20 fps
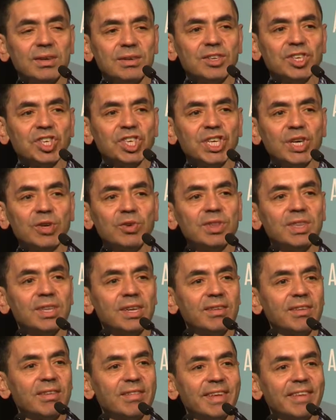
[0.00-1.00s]
showed.
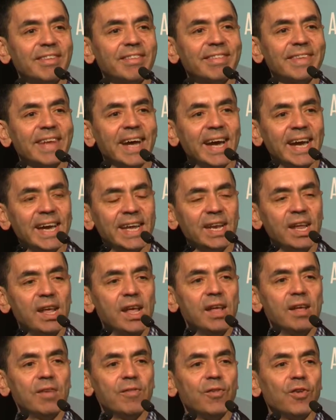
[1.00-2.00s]
This is a sign
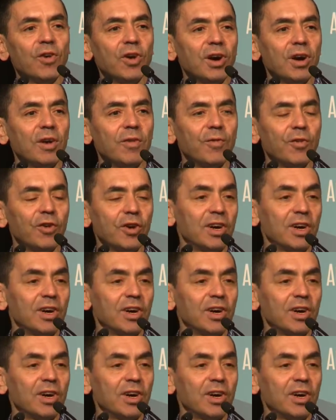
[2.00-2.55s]
for